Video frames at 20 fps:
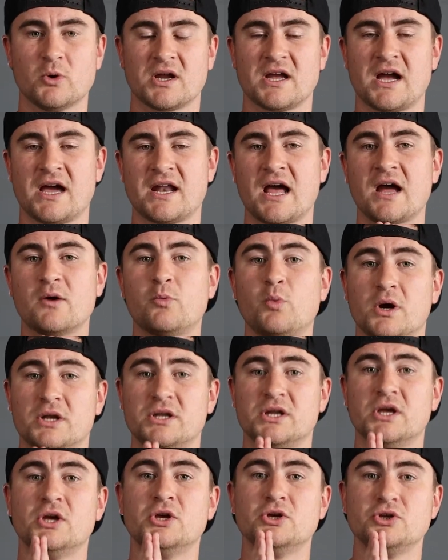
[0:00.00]
God, I want
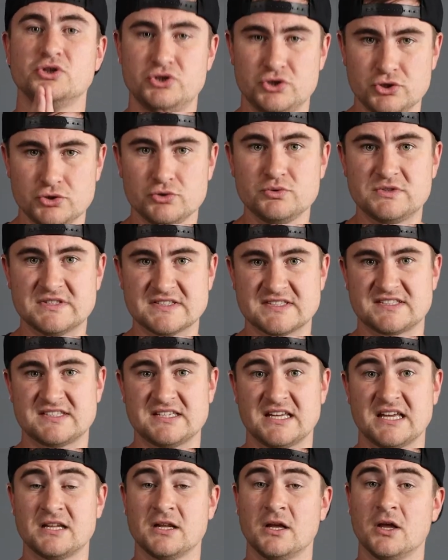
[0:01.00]
you to
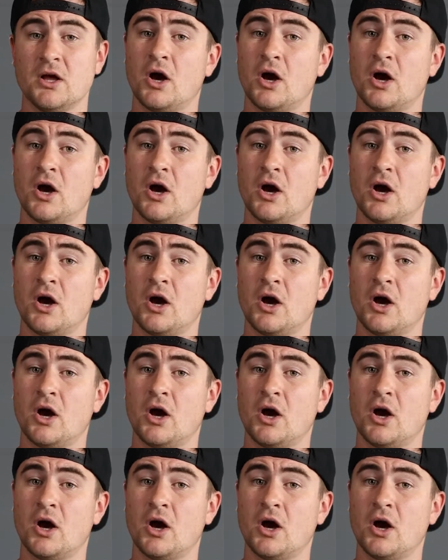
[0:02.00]
sit